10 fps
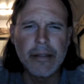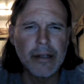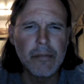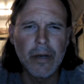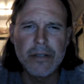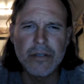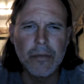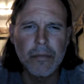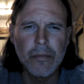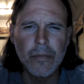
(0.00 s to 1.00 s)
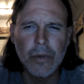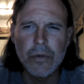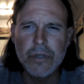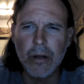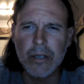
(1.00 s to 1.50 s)
think the Muslim who
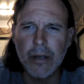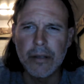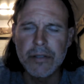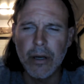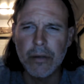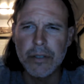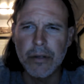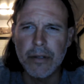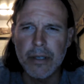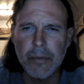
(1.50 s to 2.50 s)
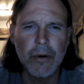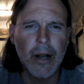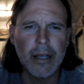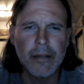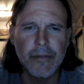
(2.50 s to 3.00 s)
talked during the
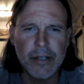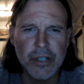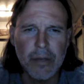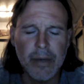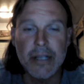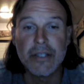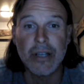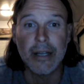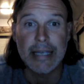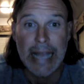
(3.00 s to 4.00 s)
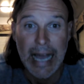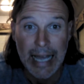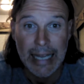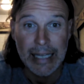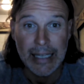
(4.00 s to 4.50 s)
Democratic convention about his son
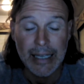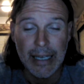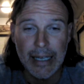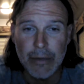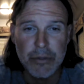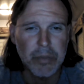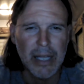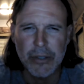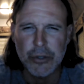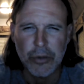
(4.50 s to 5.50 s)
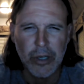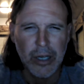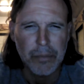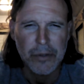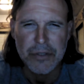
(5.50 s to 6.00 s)
dying, and he was blaming
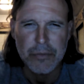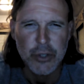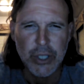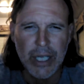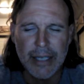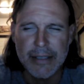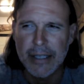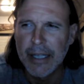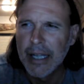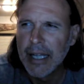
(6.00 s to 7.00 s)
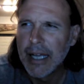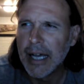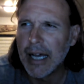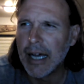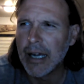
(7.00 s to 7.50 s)
Trump or some shit.
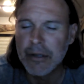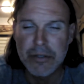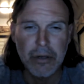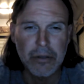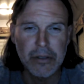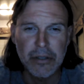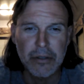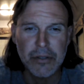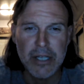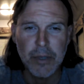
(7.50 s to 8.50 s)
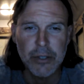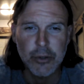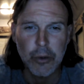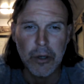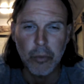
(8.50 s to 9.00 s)
He was talking trash about
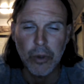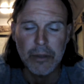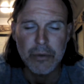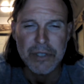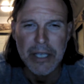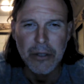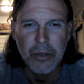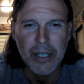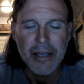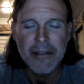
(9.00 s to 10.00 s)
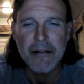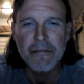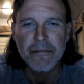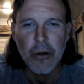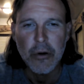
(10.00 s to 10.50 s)
Trump. Well, it was Hillary that
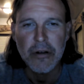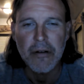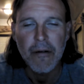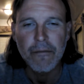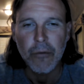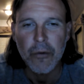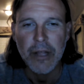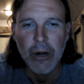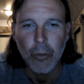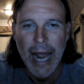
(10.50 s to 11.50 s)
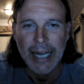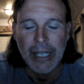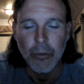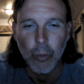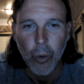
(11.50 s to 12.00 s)
voted for the
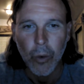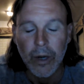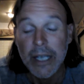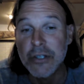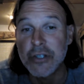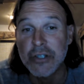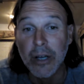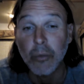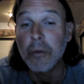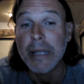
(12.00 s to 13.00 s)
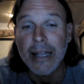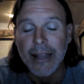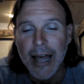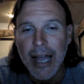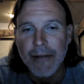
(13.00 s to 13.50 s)
Iraqi war. His son would be
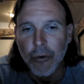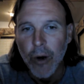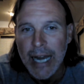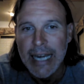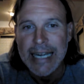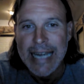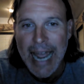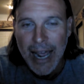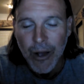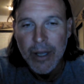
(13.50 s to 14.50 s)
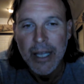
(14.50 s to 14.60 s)
alive right now